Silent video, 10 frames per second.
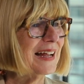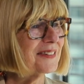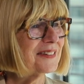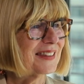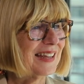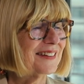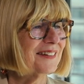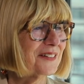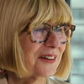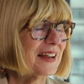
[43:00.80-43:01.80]
answer to that
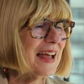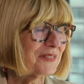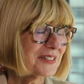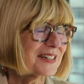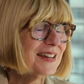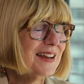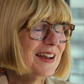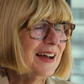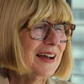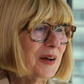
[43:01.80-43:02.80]
and I don't have it. Yeah.
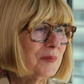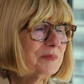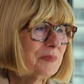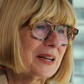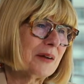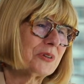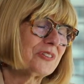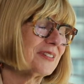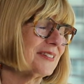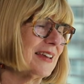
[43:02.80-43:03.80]
But I would
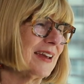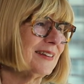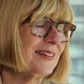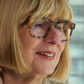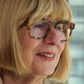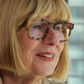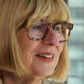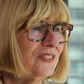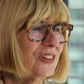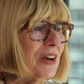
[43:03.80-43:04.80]
just say,
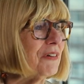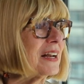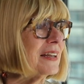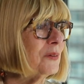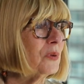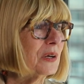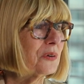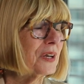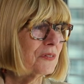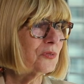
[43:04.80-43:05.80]
generically, we're
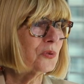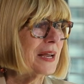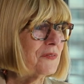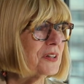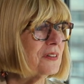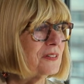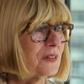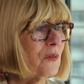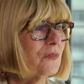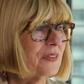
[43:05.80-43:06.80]
looking for evidence
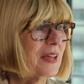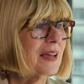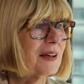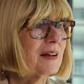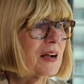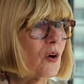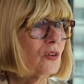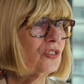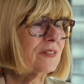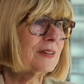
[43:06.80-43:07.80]
of their
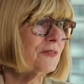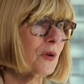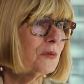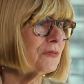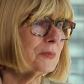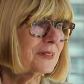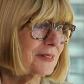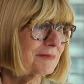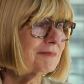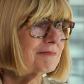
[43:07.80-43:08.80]
conscious involvement.